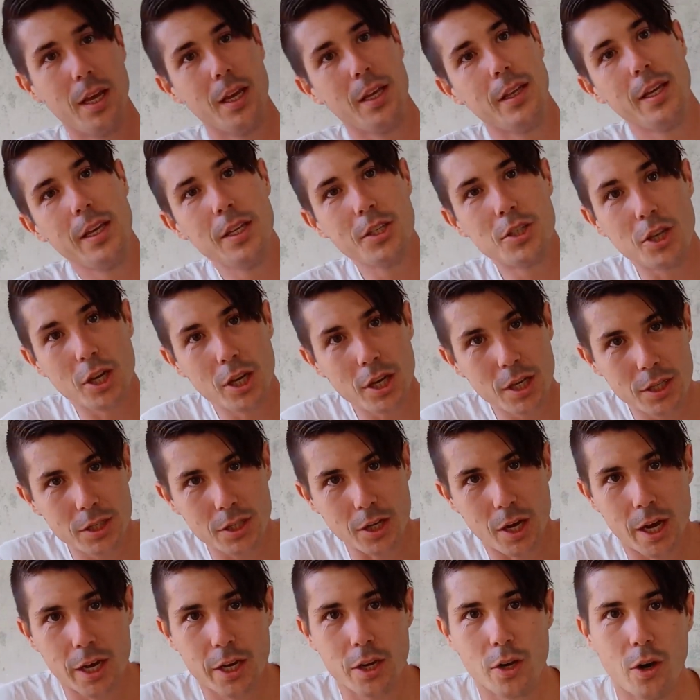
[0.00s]
These jeans
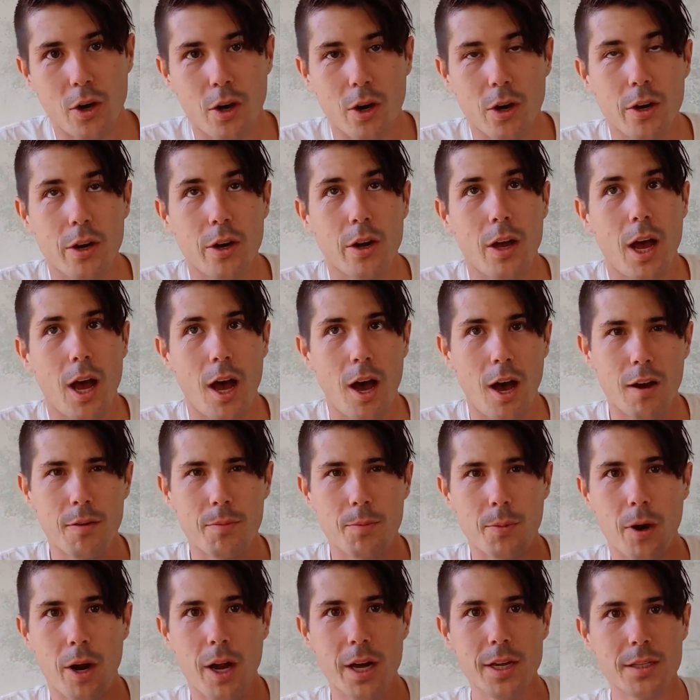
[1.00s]
I got
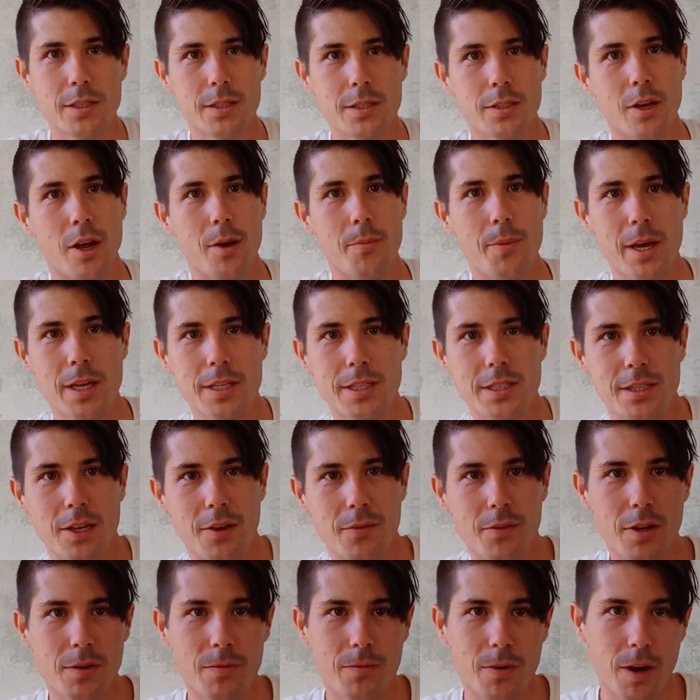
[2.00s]
half price, so I paid
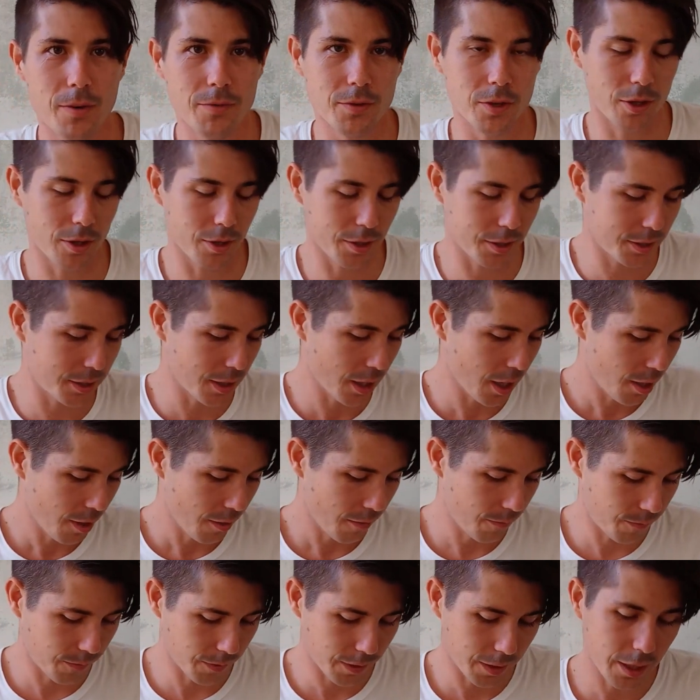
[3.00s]
$75
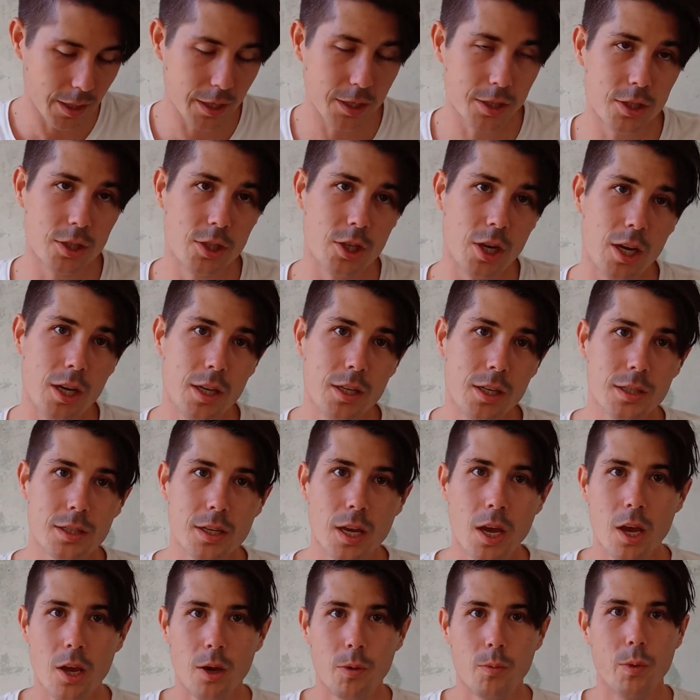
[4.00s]
for these jeans,
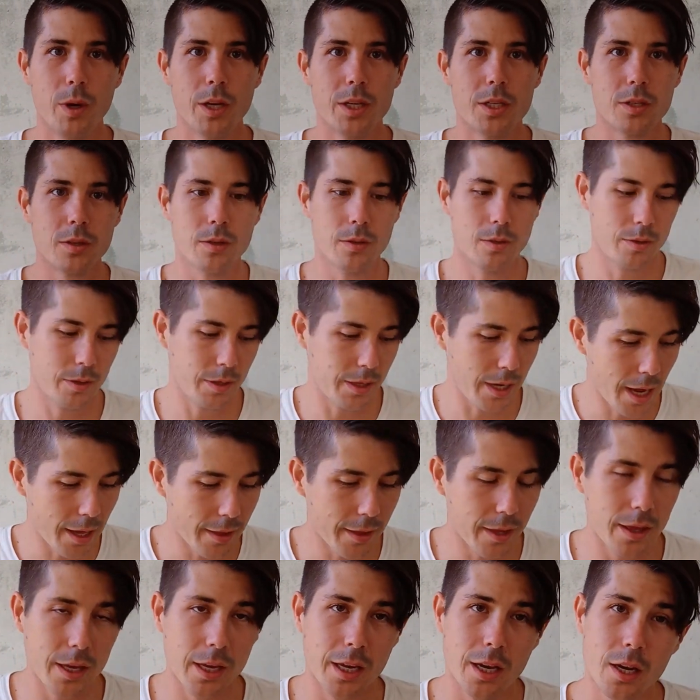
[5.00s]
which now
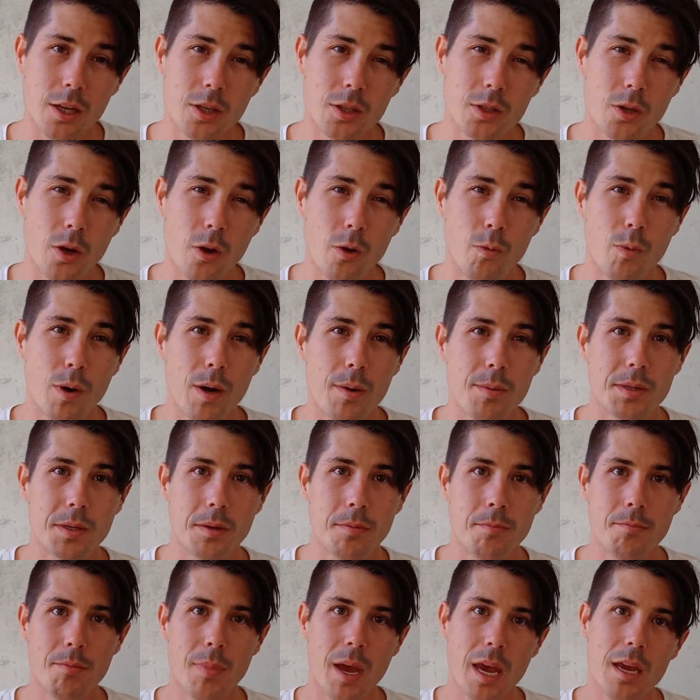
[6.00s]
that they're getting so ripped,
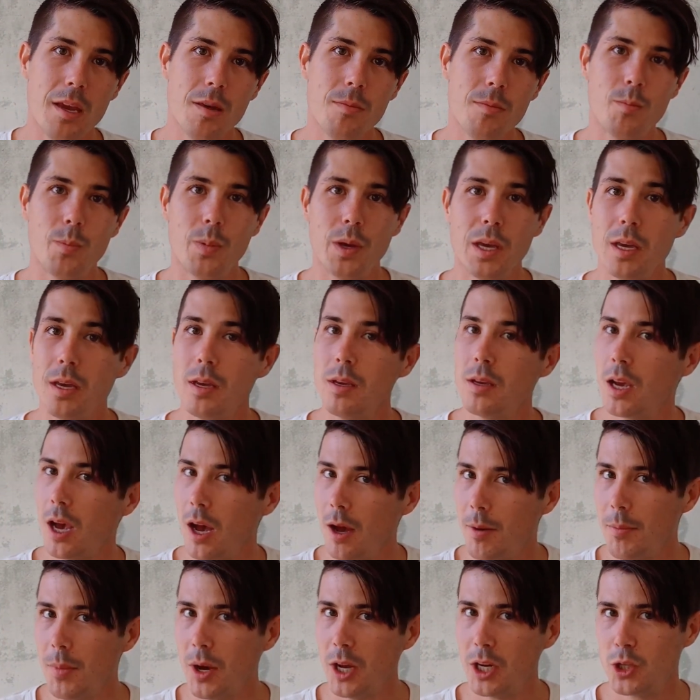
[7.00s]
may
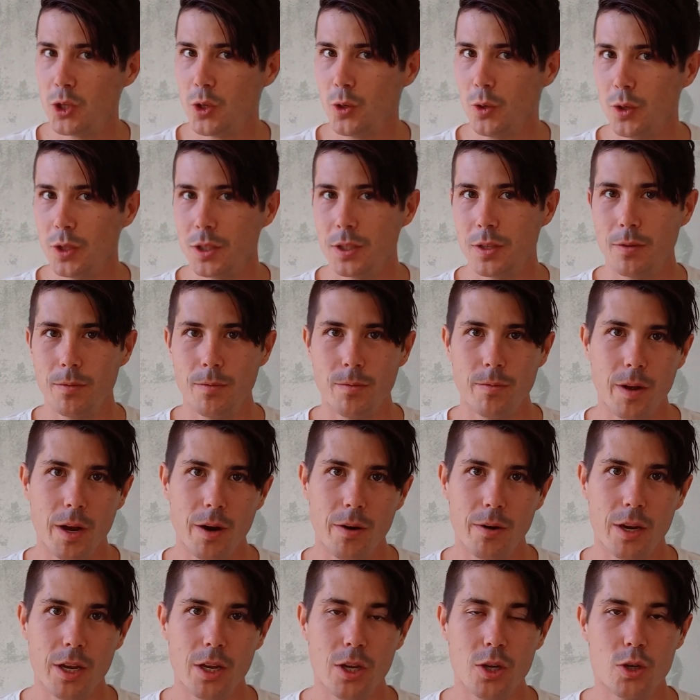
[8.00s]
become my shorts
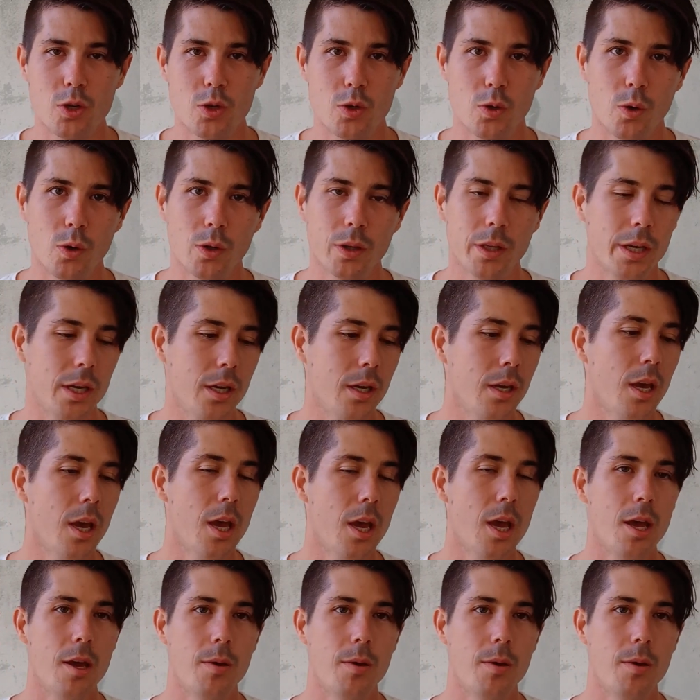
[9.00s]
very shortly.